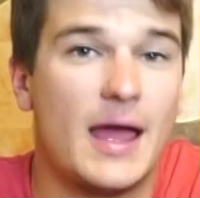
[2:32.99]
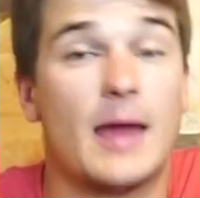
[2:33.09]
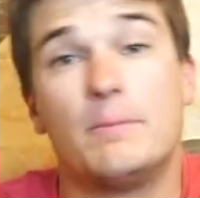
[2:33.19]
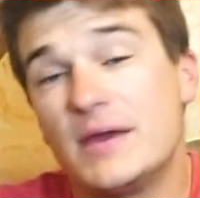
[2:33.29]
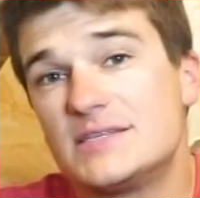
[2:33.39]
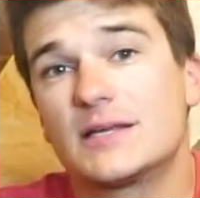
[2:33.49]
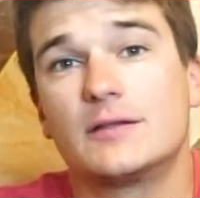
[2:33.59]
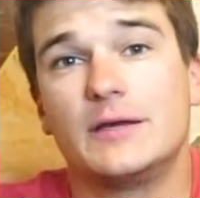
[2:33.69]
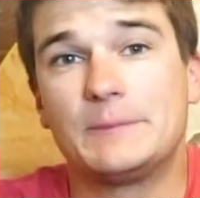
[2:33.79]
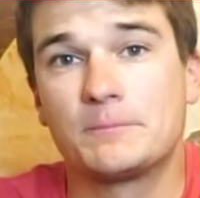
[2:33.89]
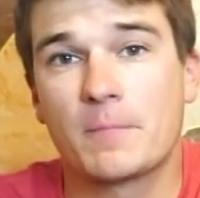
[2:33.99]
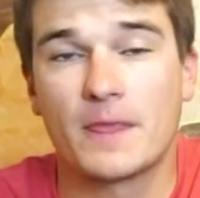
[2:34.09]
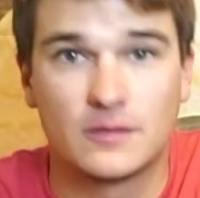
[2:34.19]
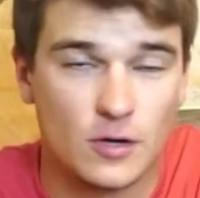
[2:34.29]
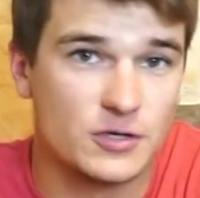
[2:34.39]
And basically,
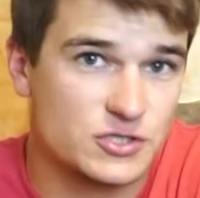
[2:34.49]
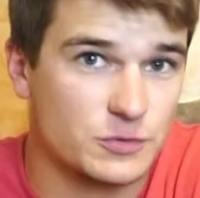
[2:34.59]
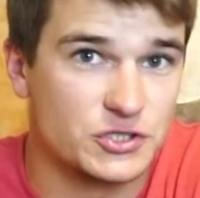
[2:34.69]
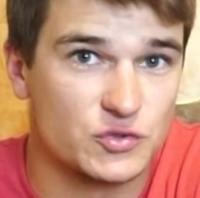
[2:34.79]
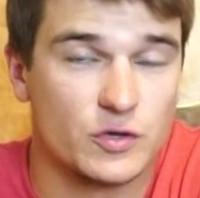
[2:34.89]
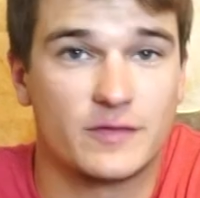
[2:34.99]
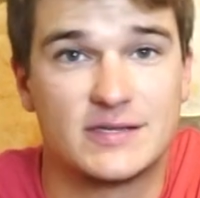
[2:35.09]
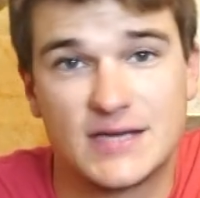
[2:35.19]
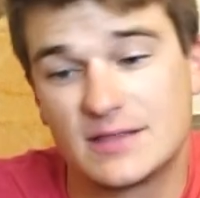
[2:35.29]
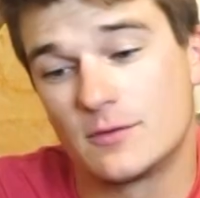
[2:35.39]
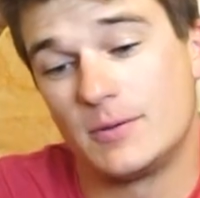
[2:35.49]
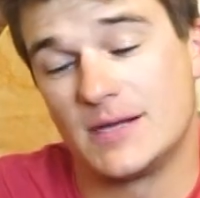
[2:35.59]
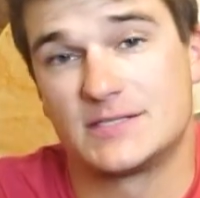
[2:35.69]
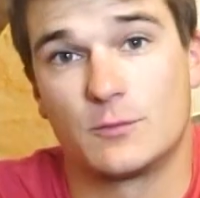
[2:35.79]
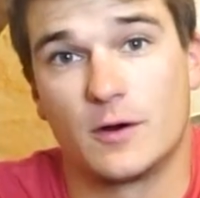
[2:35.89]
long story short, they take the
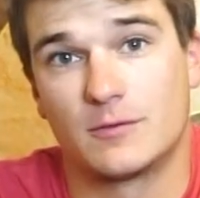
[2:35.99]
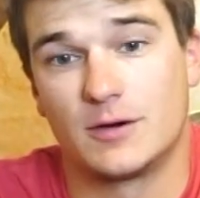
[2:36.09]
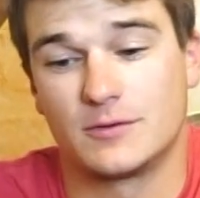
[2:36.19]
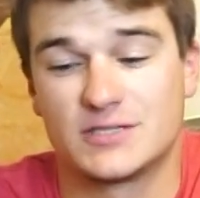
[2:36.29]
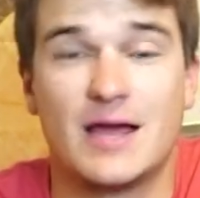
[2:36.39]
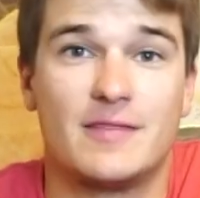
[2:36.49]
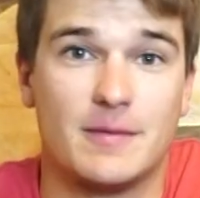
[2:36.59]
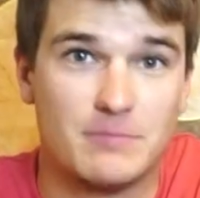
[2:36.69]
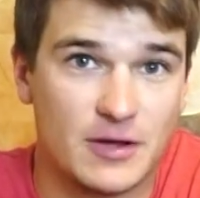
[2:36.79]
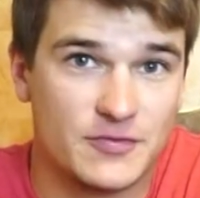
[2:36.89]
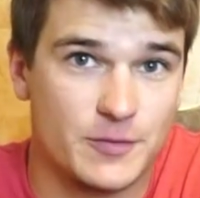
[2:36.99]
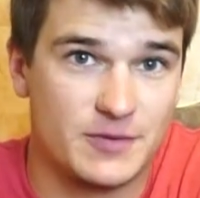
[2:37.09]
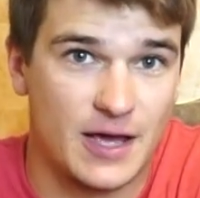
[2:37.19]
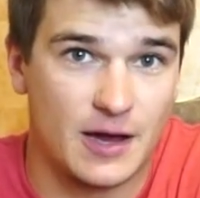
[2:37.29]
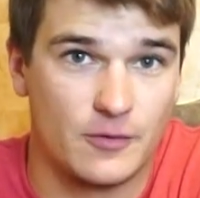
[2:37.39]
plastic water bottles, they melt them
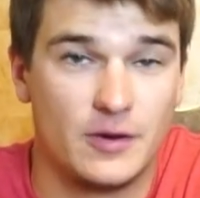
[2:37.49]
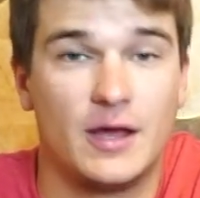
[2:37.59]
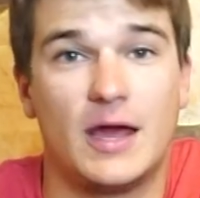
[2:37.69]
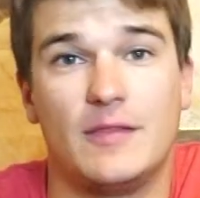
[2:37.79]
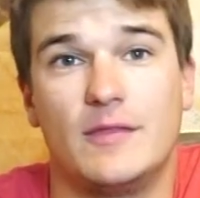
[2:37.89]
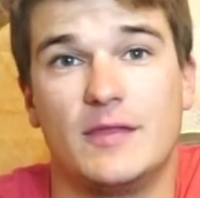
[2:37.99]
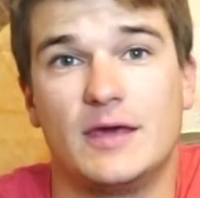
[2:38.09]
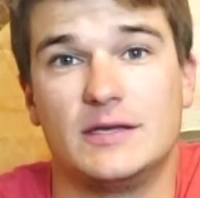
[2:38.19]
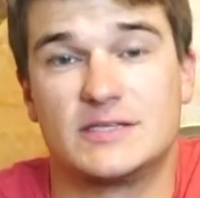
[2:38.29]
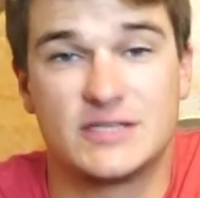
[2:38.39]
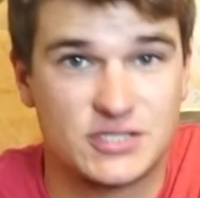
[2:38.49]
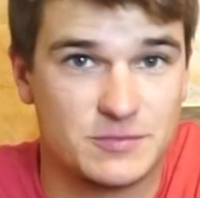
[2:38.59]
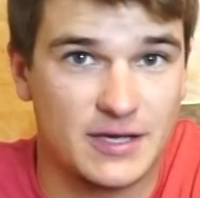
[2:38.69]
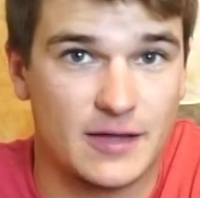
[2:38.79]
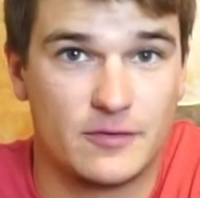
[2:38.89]
down, and then they stitch them
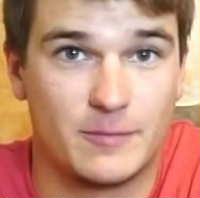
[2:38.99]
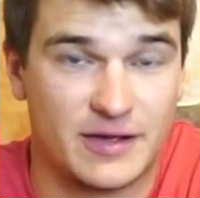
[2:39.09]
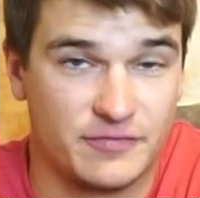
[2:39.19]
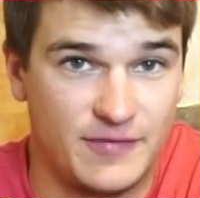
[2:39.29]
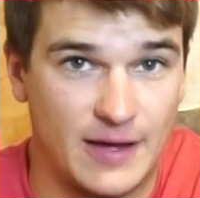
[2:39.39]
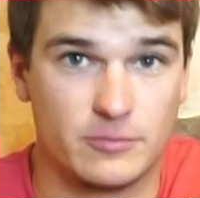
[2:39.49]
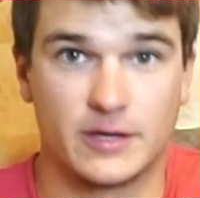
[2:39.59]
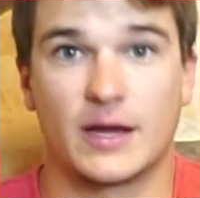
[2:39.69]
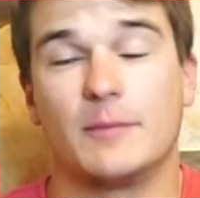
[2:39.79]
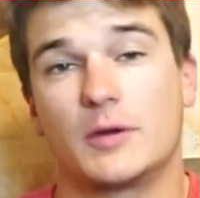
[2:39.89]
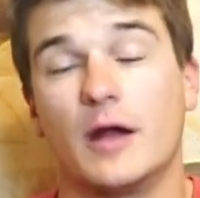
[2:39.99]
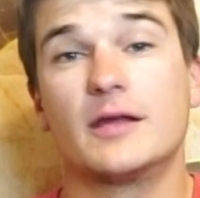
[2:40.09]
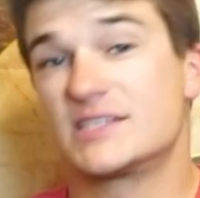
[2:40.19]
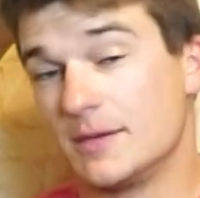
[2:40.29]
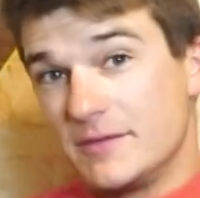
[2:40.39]
together to make a fabric. I'm cutting
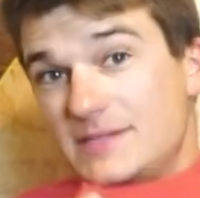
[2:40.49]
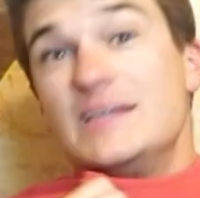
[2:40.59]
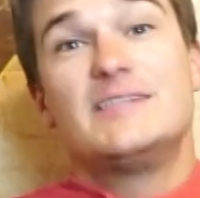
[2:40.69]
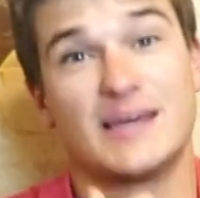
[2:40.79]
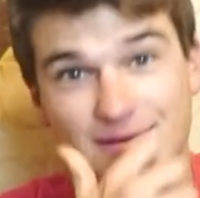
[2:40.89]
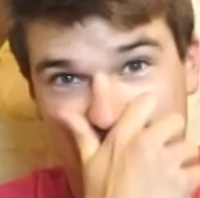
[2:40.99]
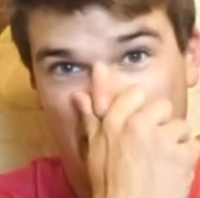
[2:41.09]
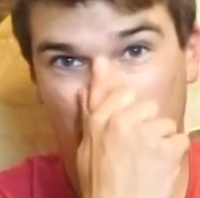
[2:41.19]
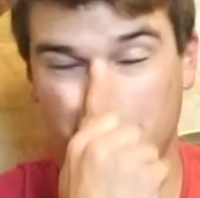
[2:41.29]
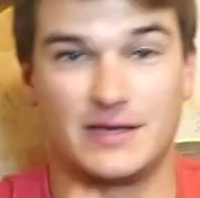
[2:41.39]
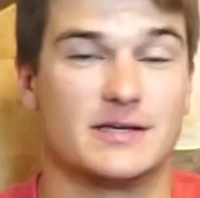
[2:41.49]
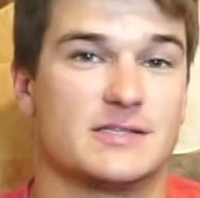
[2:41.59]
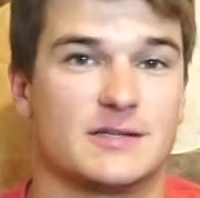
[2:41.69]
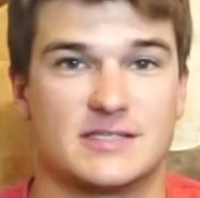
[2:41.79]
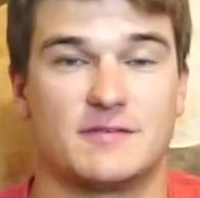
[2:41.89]
some of the details out because,
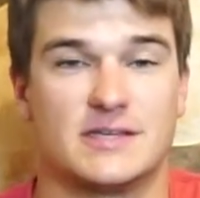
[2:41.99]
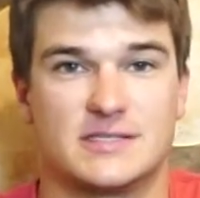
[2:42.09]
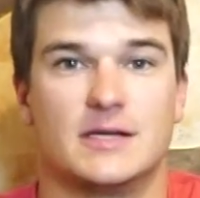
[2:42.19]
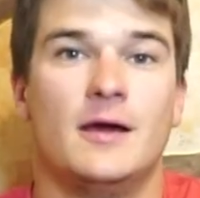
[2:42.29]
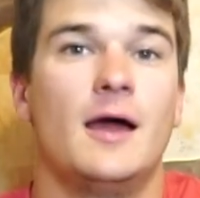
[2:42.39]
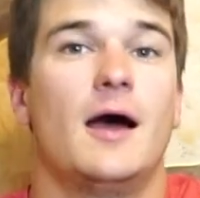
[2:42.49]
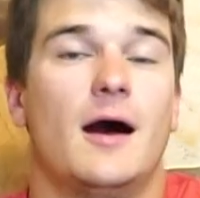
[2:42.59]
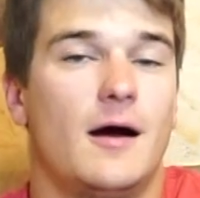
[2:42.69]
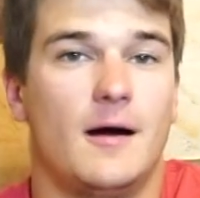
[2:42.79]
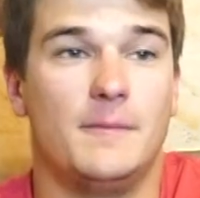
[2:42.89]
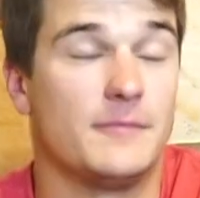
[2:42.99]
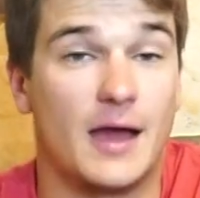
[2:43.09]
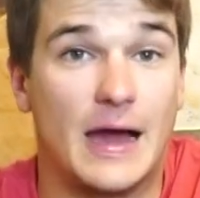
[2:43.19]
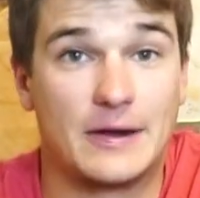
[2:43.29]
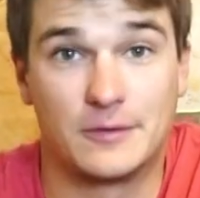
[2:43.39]
let's face it,
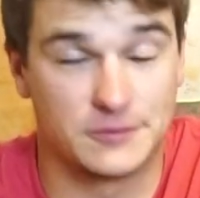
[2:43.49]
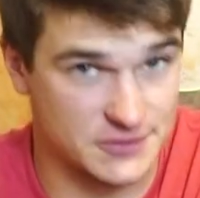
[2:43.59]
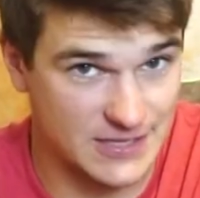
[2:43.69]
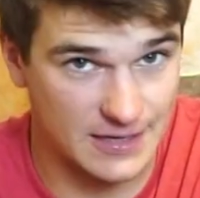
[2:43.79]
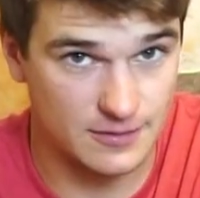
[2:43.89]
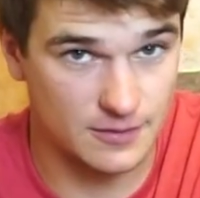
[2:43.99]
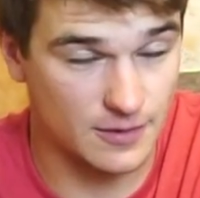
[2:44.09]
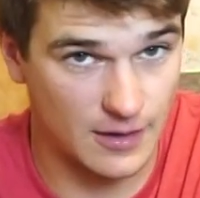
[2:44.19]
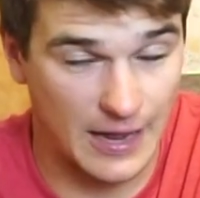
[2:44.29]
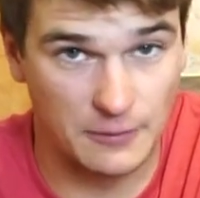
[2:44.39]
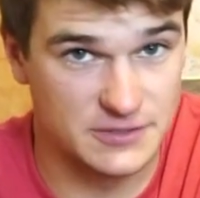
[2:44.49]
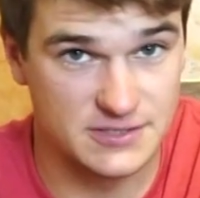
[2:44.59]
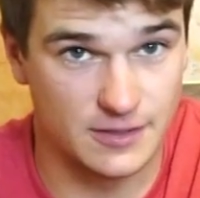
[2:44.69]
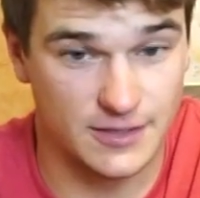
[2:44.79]
I don't understand how it's done.